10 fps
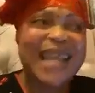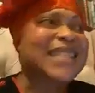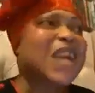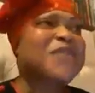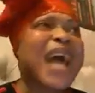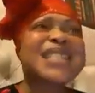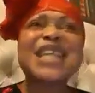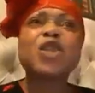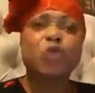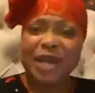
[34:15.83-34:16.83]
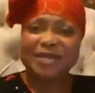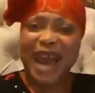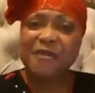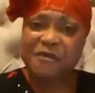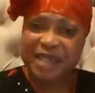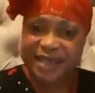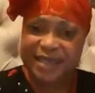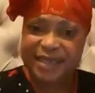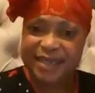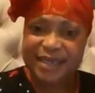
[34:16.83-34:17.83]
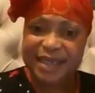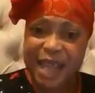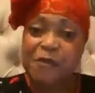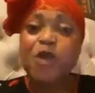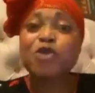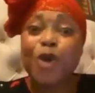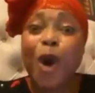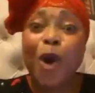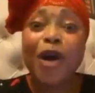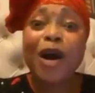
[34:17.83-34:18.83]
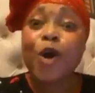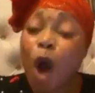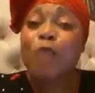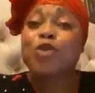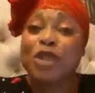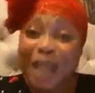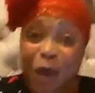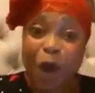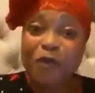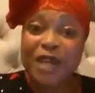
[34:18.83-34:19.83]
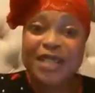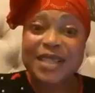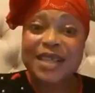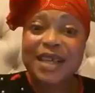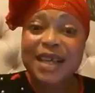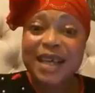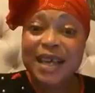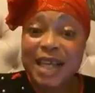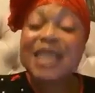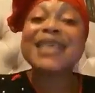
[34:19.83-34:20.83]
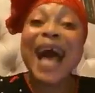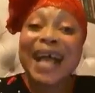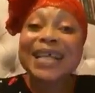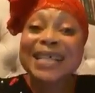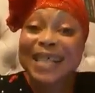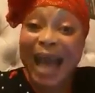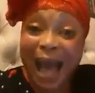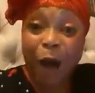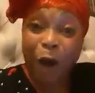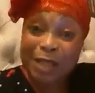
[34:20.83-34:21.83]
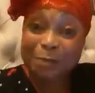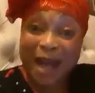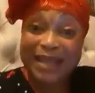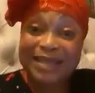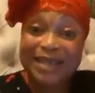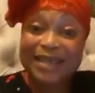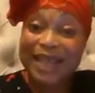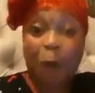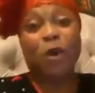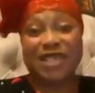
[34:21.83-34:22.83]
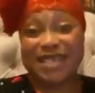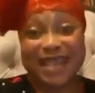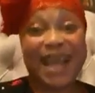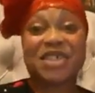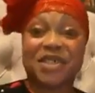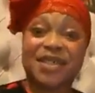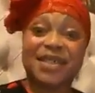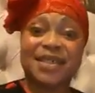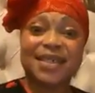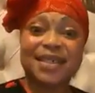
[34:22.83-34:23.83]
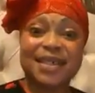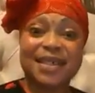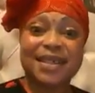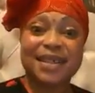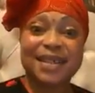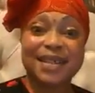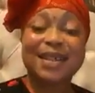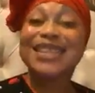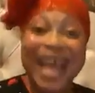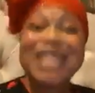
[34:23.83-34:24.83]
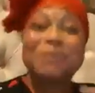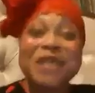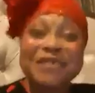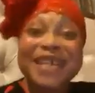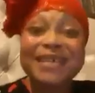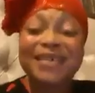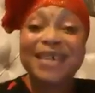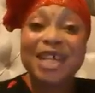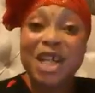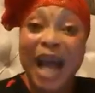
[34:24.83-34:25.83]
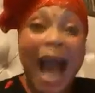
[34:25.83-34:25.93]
It's as if they are still doing rivalry. Even though, come to think of it, it's her husband that was snatched. Let's be real.